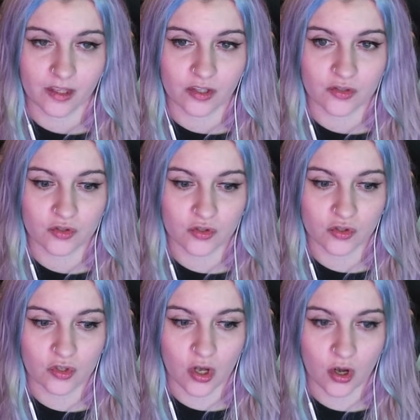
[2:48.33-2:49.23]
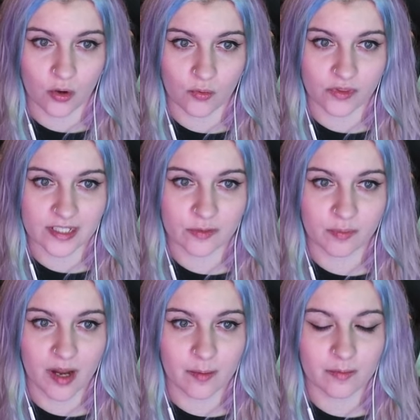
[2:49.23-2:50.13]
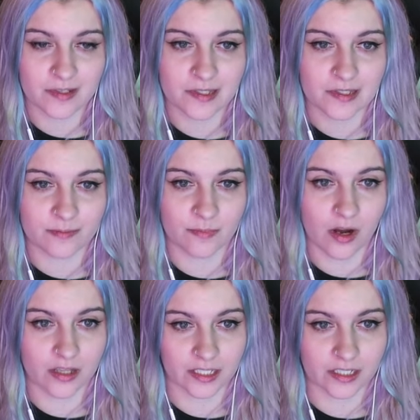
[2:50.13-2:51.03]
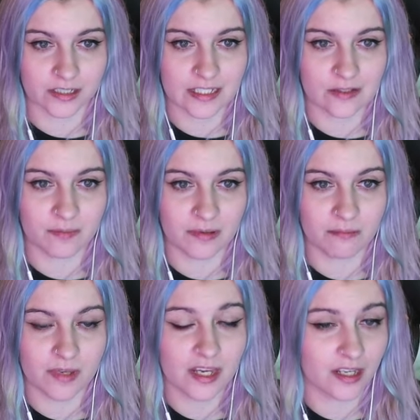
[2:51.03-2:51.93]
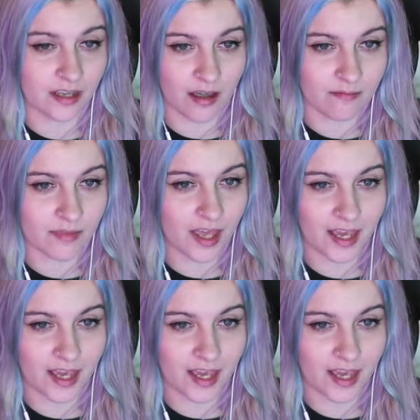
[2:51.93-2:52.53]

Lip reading: So this would probably be smaller, this would be medium,